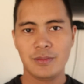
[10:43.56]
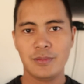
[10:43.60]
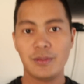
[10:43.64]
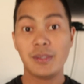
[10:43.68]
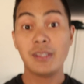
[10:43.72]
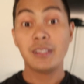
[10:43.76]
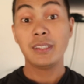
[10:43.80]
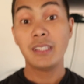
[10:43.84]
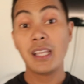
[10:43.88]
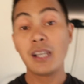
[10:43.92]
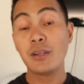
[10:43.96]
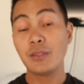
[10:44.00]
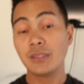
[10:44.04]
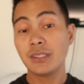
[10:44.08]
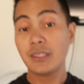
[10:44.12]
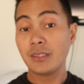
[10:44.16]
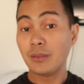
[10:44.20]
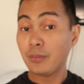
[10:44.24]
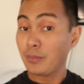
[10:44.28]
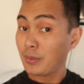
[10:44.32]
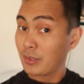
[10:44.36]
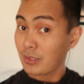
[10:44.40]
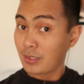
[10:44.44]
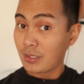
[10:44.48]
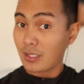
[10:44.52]
Well, that was
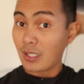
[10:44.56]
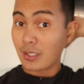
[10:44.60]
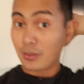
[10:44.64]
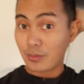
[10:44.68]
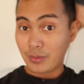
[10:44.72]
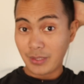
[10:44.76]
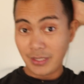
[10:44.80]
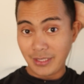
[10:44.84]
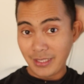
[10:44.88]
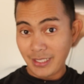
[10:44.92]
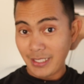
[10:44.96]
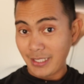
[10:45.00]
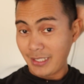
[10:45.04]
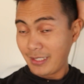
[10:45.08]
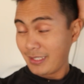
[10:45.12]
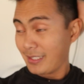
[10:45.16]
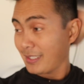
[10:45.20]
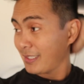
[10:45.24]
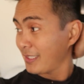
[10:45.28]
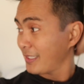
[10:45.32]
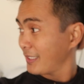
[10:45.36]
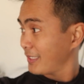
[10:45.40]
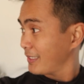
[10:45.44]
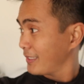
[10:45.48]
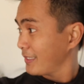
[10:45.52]
the most awkward thing
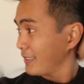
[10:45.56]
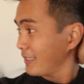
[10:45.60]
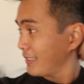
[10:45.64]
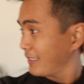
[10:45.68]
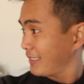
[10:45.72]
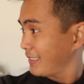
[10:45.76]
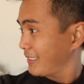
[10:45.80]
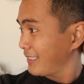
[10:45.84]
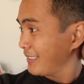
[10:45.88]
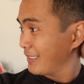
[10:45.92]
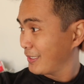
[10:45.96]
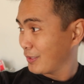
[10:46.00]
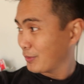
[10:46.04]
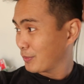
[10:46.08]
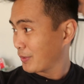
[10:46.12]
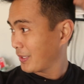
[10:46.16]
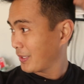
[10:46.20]
in the